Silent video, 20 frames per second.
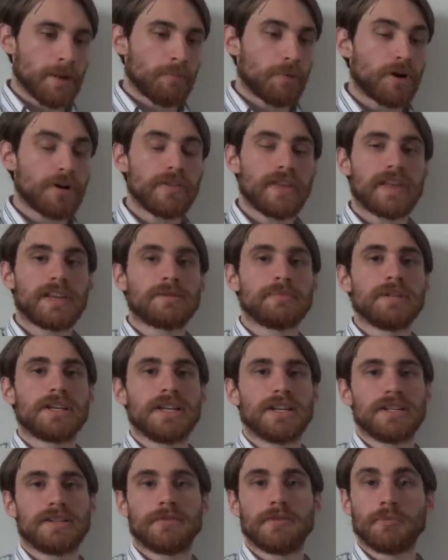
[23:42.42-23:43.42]
Part of that is
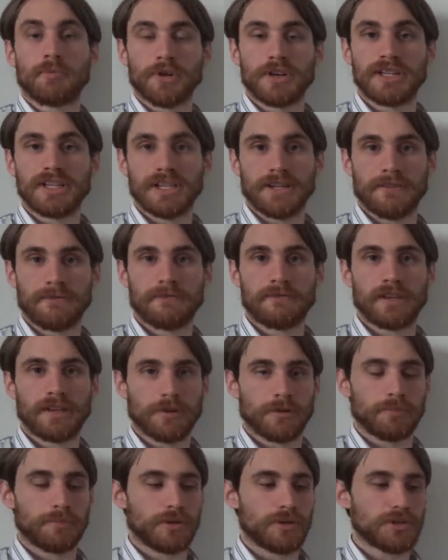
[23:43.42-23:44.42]
because of the printing of
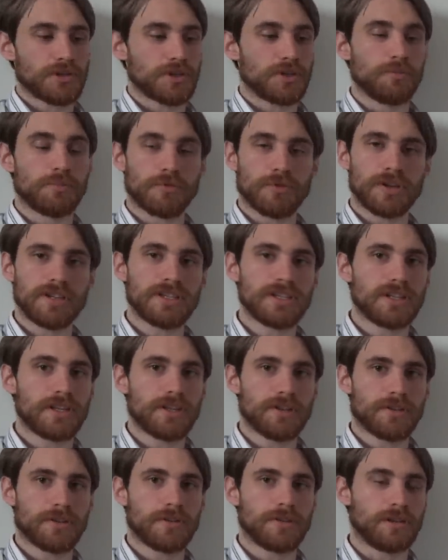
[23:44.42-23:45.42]
Fatal Push. You print
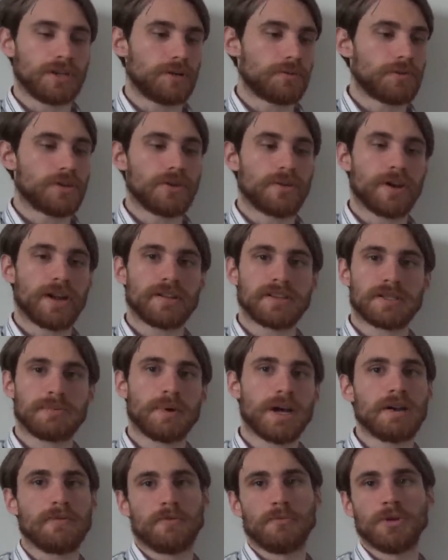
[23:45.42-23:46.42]
another low-to-the-ground
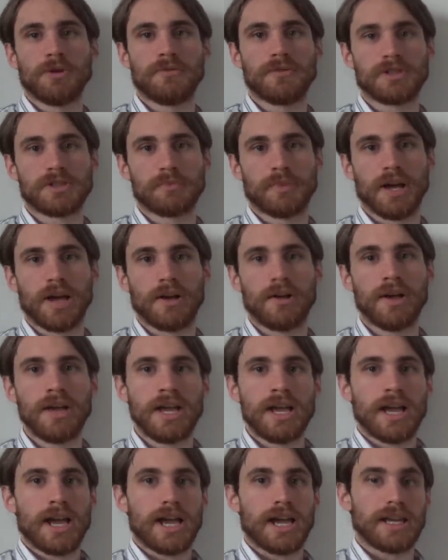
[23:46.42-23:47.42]
spot removal spell,
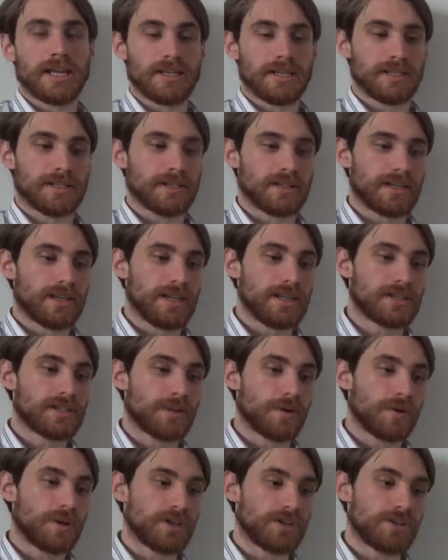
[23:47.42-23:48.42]
and it's
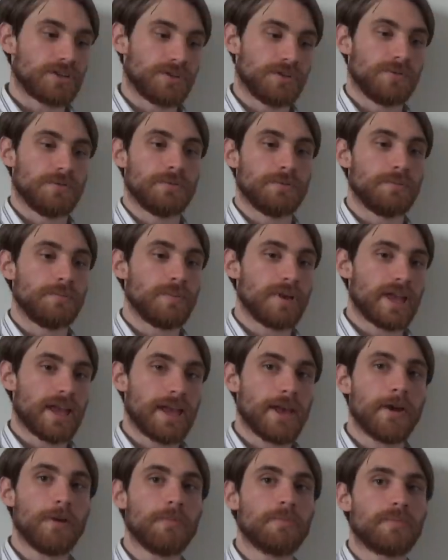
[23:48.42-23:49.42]
going to
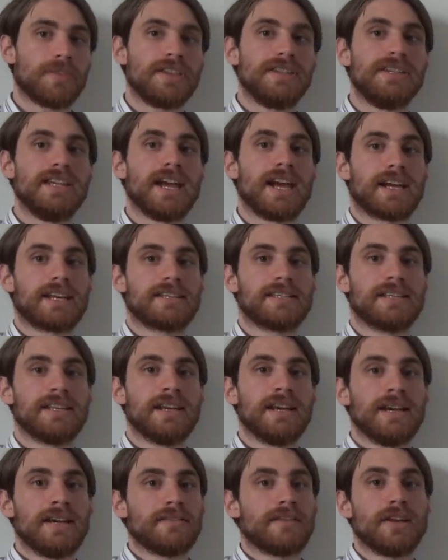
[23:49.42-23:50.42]
help the decks
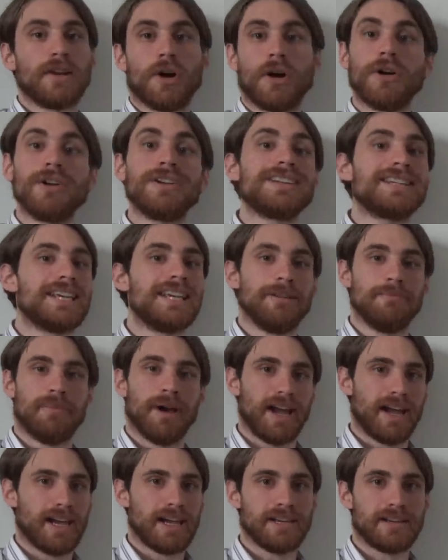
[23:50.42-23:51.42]
that aren't hit
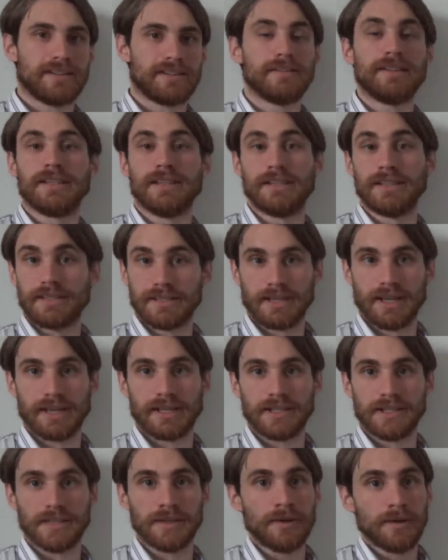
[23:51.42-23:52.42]
by it. In this
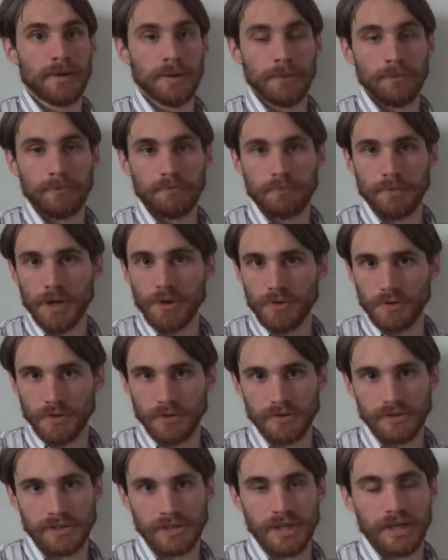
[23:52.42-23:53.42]
case,
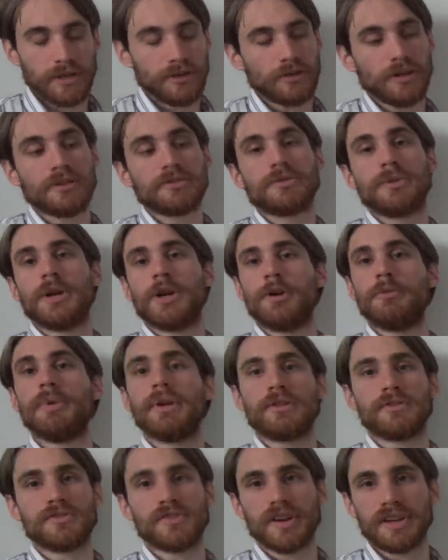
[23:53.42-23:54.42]
Bogles. It'll also help
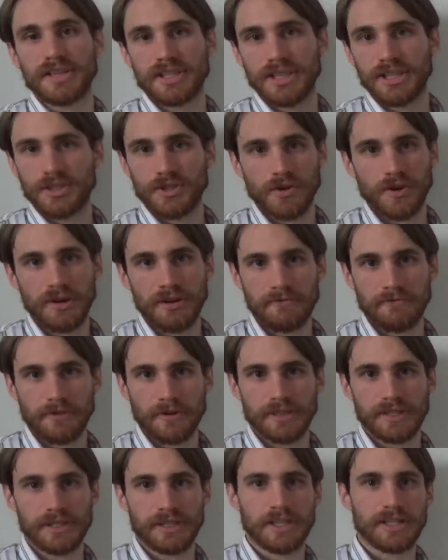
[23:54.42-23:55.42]
Eldrazi and Tron, for
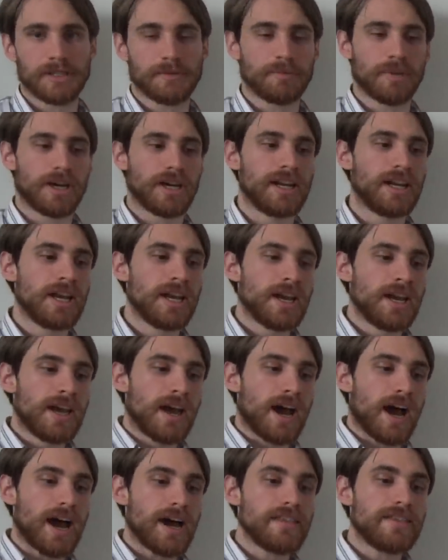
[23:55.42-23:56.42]
instance, but
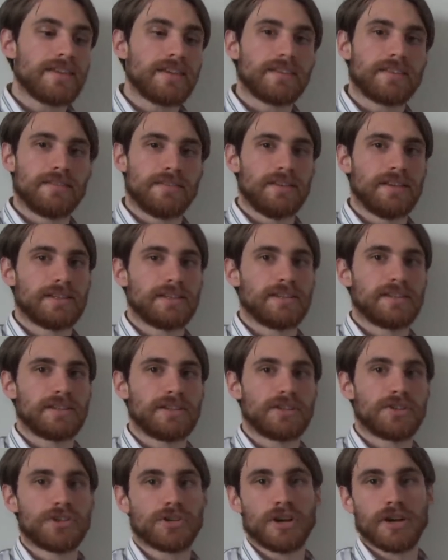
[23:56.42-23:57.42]
I think that this is
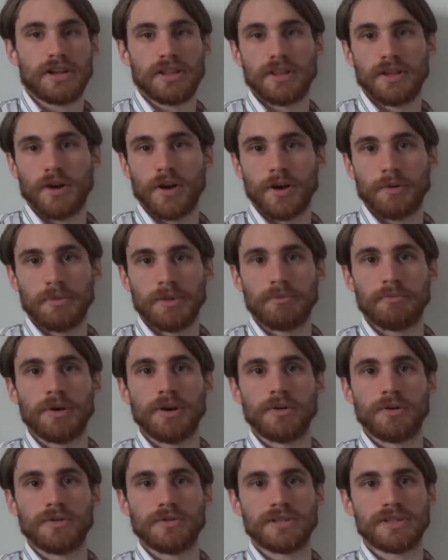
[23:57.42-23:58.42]
the shot in the arm that
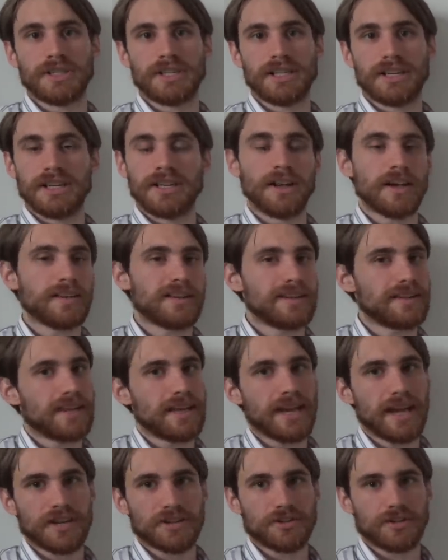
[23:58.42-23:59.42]
Bogles needed. Not that
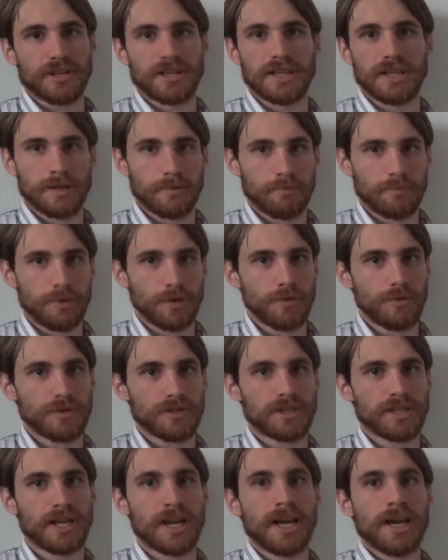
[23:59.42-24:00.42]
they actually get a
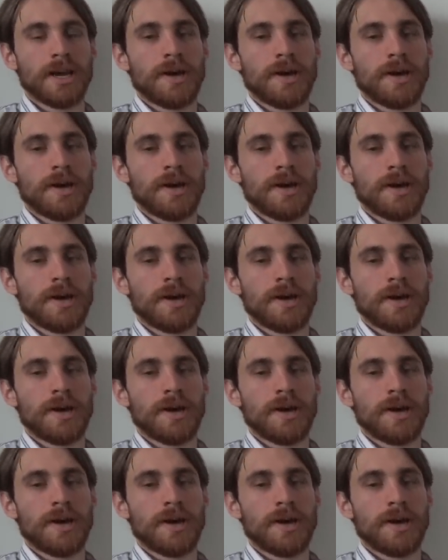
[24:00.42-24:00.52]
boost,